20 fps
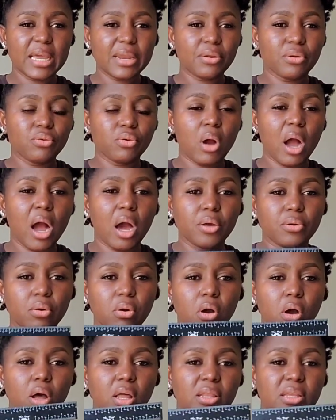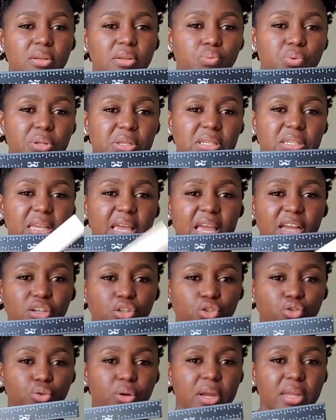I don't know how to call it, with
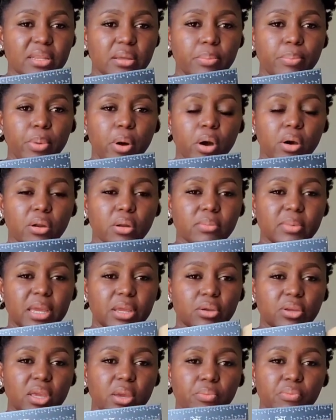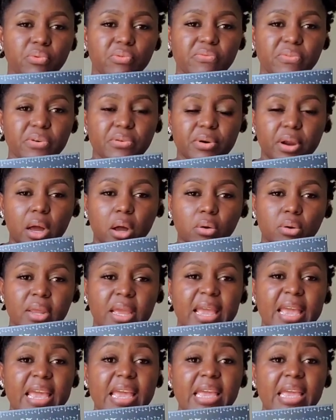extra at the bottom that you can move around.